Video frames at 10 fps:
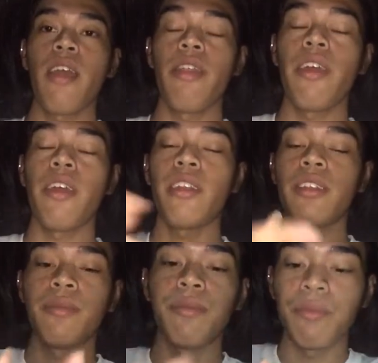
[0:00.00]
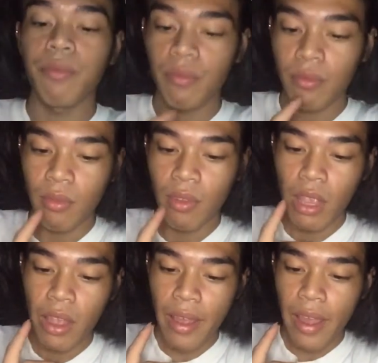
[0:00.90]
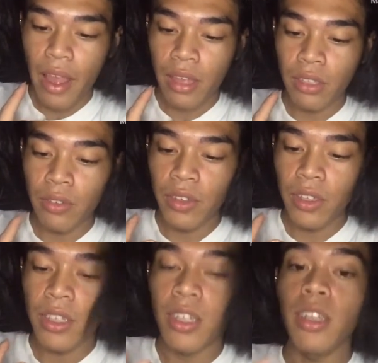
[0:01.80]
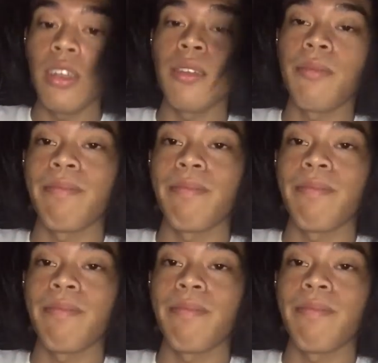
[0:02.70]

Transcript: And then, as of today,